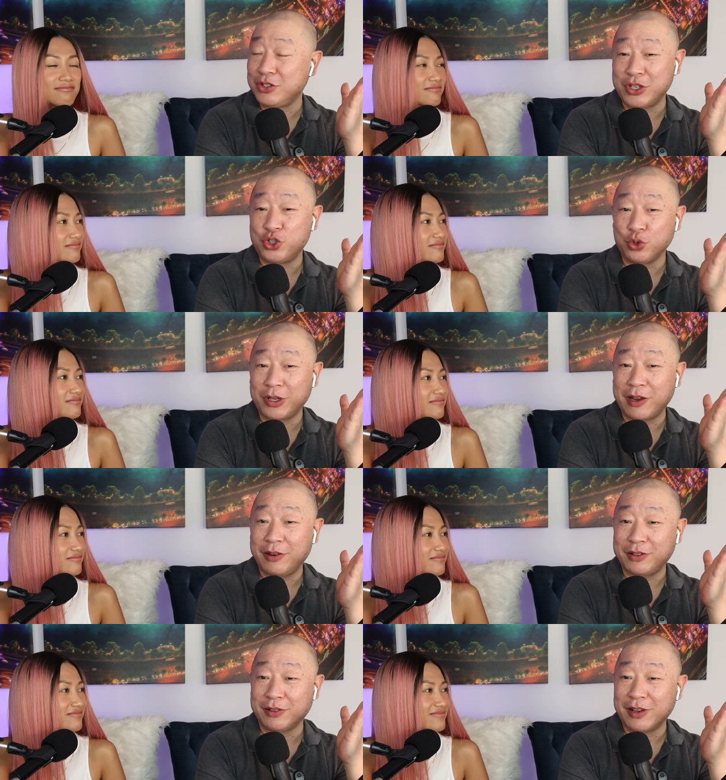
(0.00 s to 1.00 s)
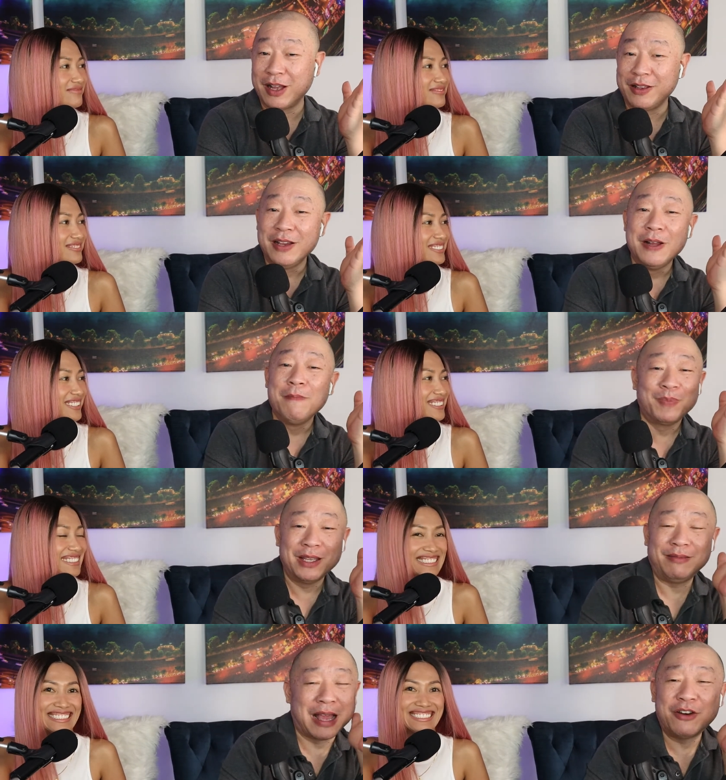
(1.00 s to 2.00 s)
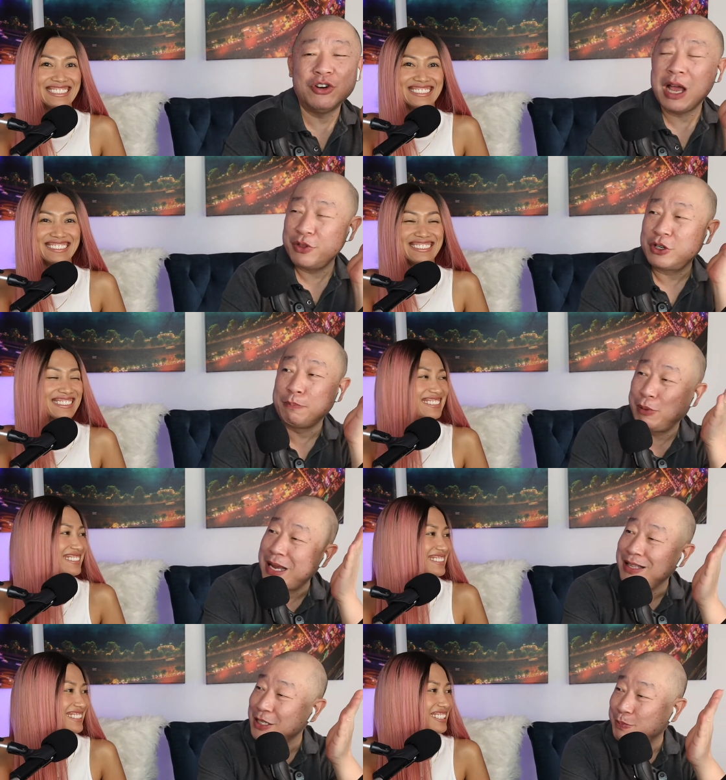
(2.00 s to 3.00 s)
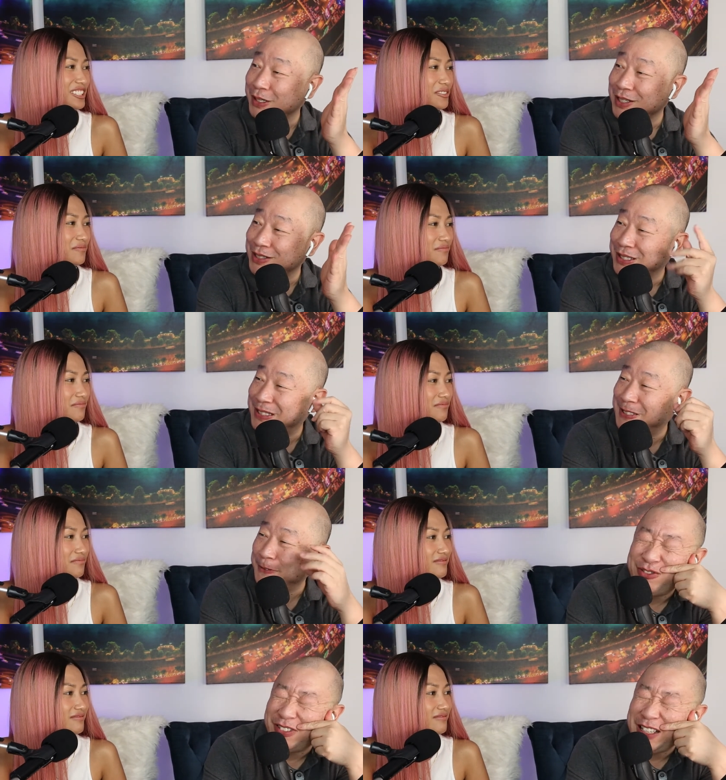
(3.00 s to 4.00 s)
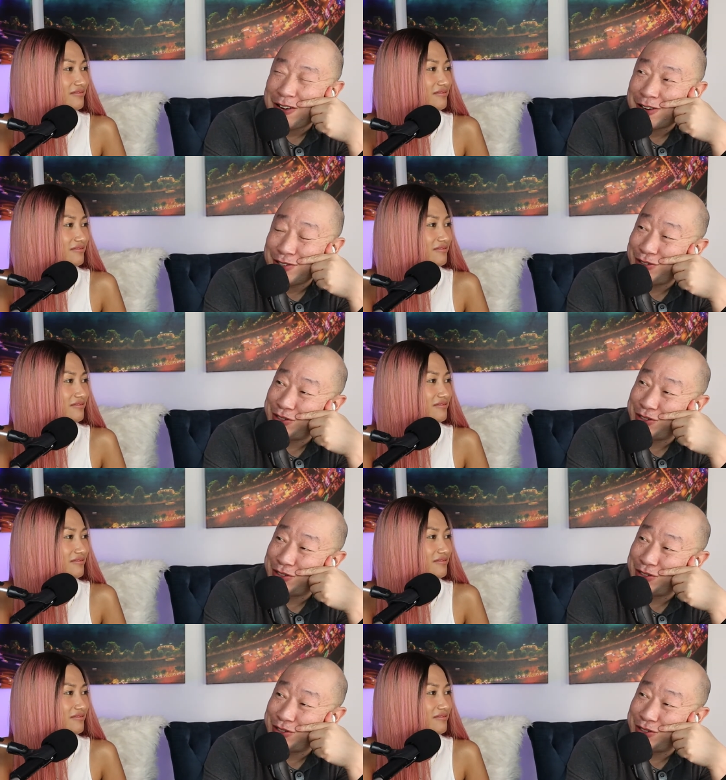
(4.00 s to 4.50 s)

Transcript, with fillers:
Speaker 1: a central character. I I don't know how they're going to play this because it's, it's really hard to